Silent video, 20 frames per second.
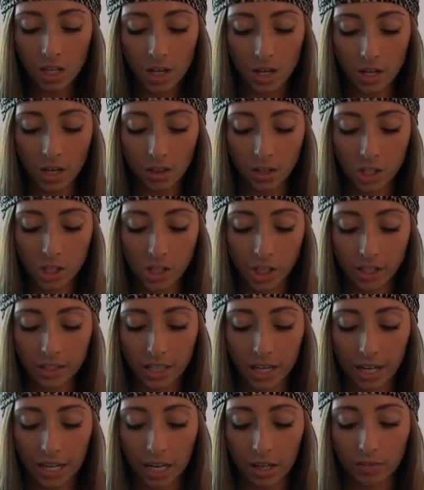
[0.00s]
another shirt
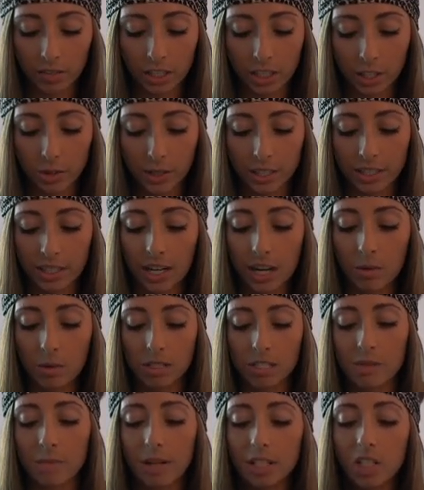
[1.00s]
that I got really quick that I
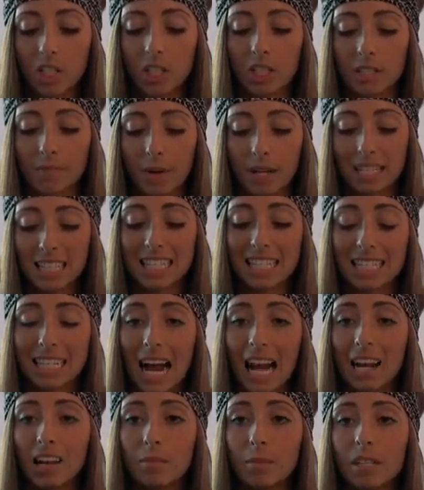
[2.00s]
wanted to mention is my
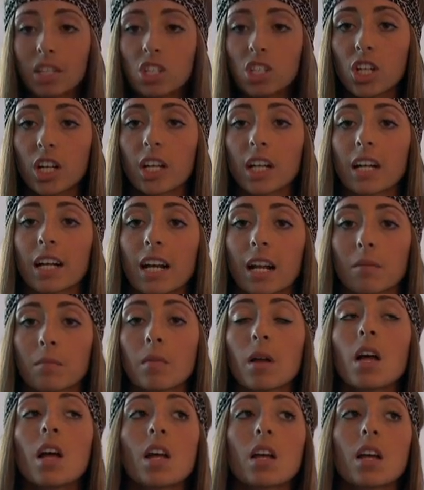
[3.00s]
Style Mint shirt. And
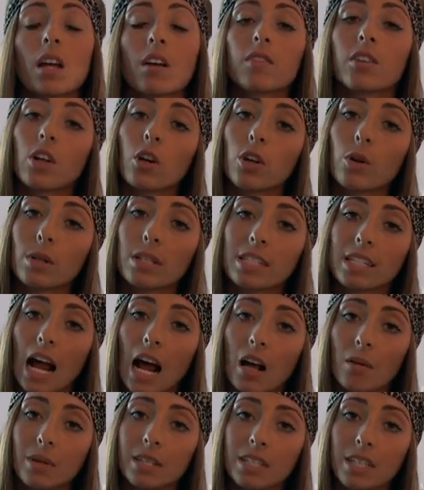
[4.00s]
I'm, if you don't know what
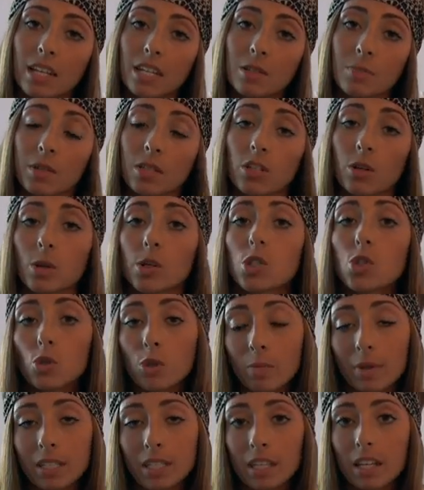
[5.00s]
Style Mint is, but you know what
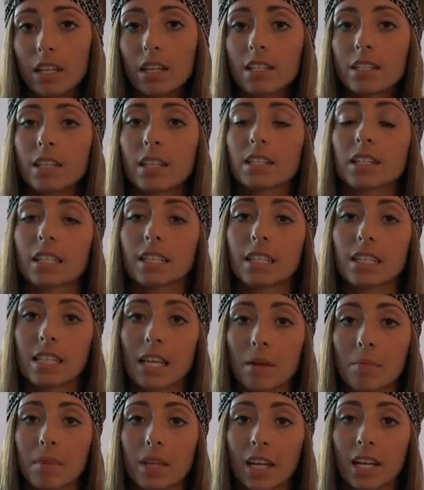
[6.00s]
Jewel Mint is, it's like the
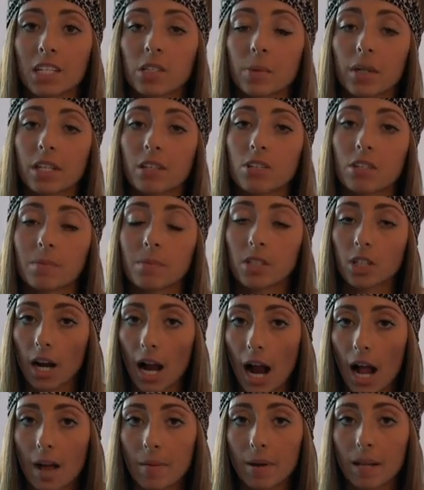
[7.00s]
same thing. It's where you
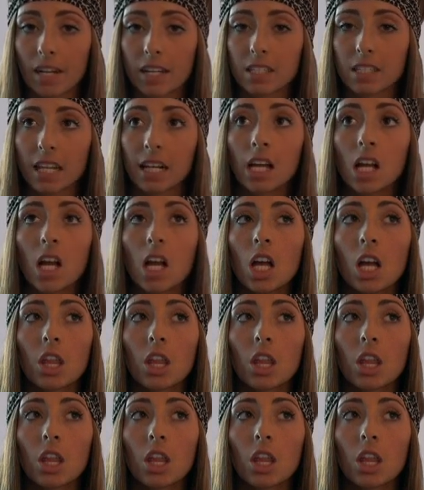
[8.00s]
subscribe and it's like